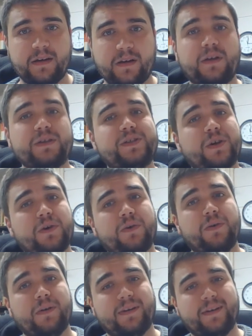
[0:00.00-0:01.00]

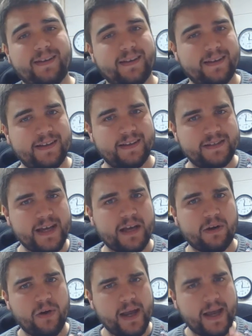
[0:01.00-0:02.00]
also,
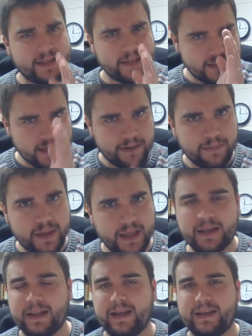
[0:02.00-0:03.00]
Zechariah has some
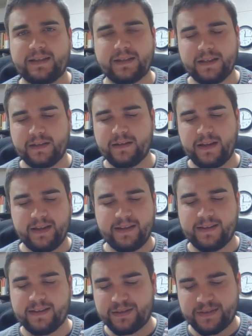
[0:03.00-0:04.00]
inkling, clearly in
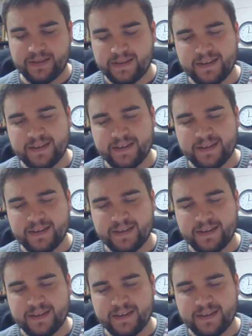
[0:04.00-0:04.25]
this